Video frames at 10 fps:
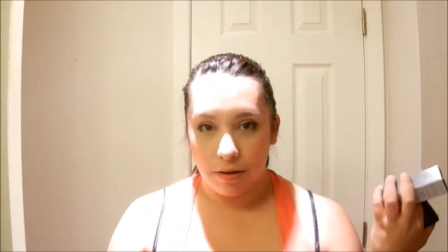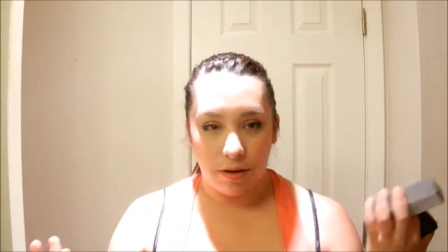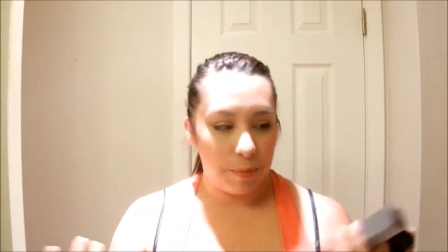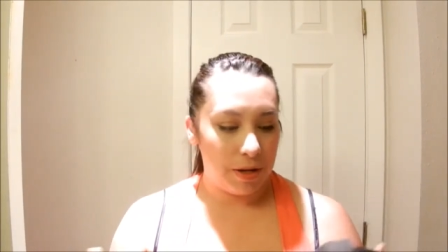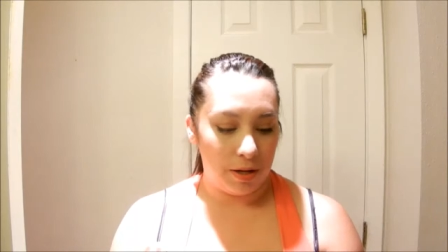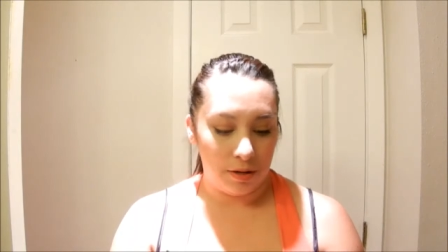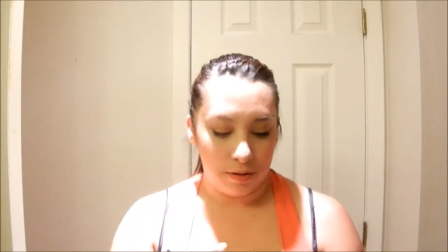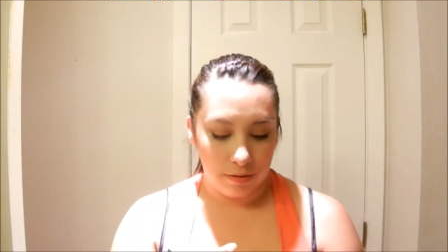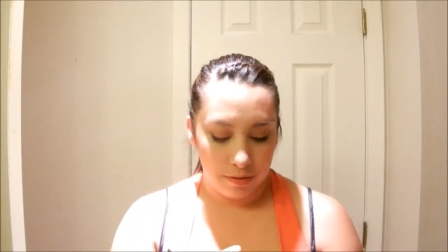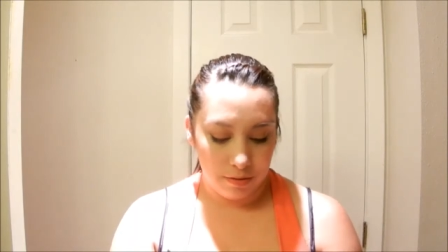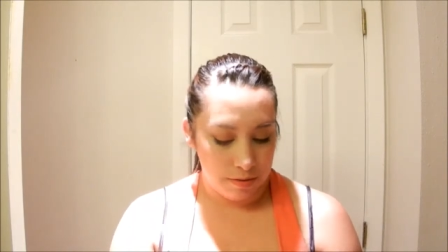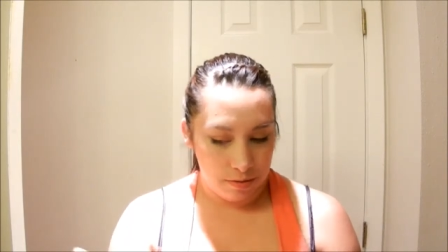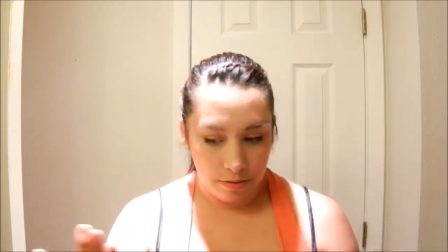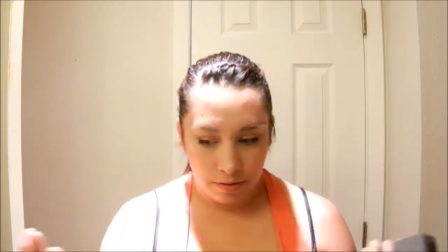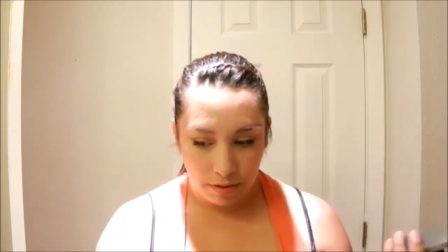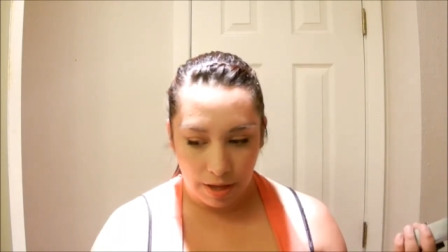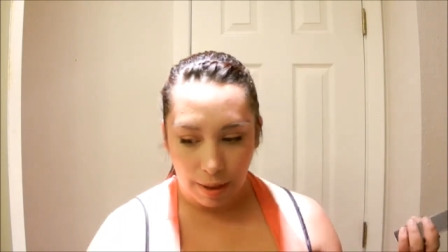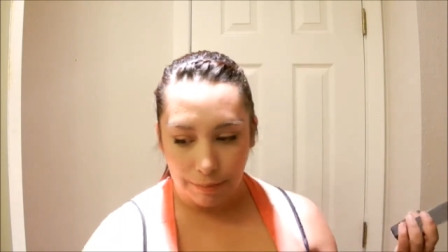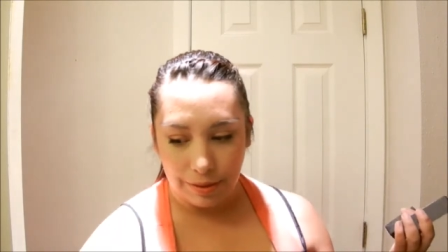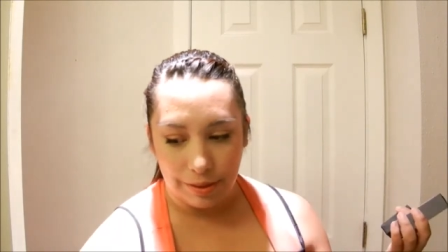I mean,
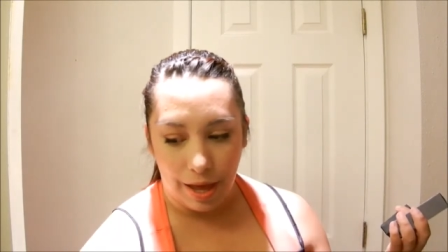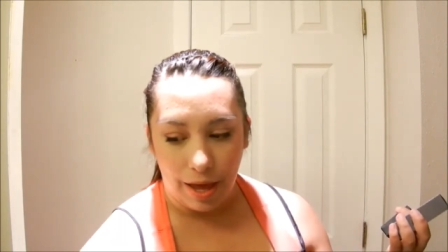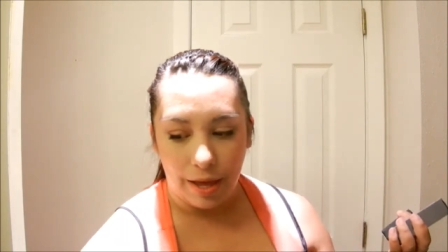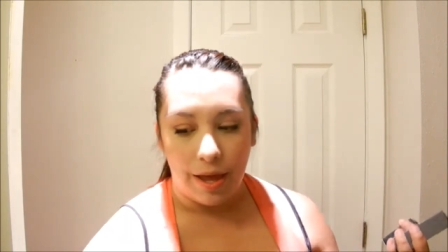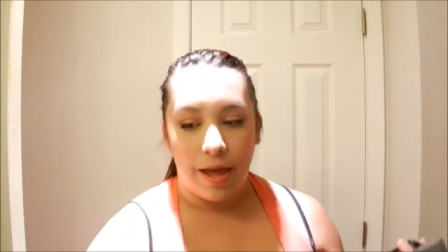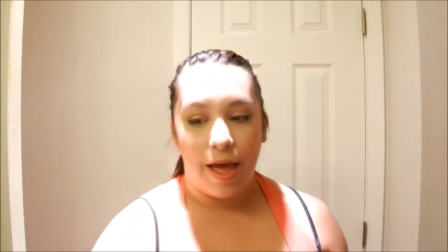can't beat that.